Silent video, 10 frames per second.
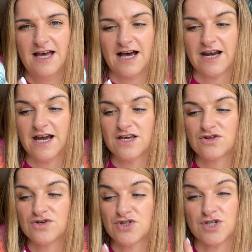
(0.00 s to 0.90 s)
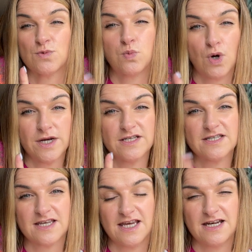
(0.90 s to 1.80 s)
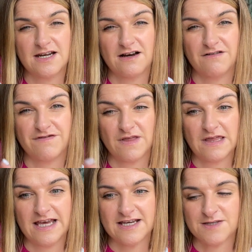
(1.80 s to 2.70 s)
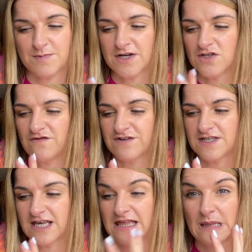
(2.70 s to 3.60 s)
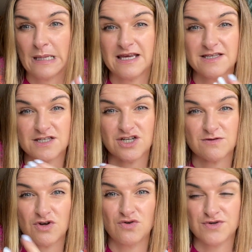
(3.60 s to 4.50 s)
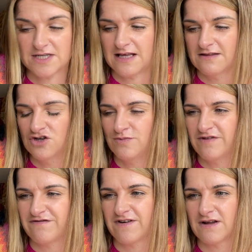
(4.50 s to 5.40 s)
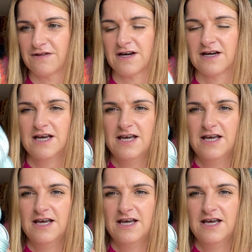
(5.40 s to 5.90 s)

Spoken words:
and I used just one skein of lace because obviously the lace just goes that little bit further.